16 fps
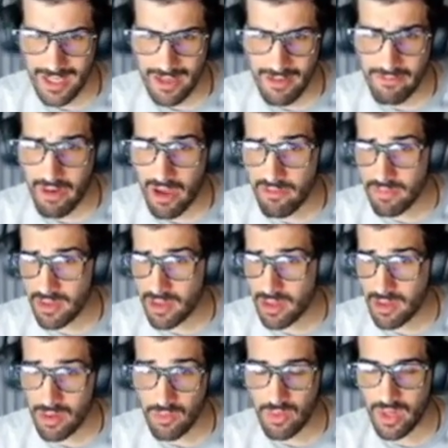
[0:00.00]
Five
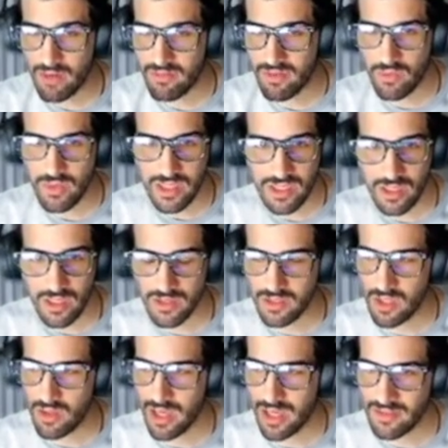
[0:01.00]
Below, whatever retailers that
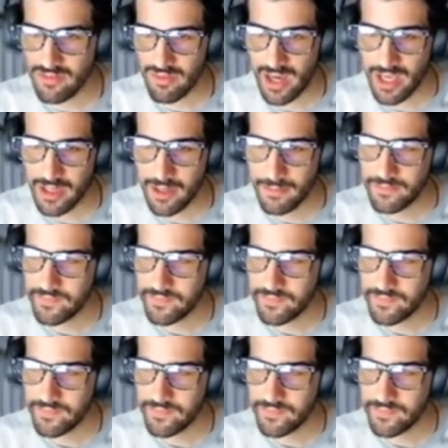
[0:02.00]
you guys find.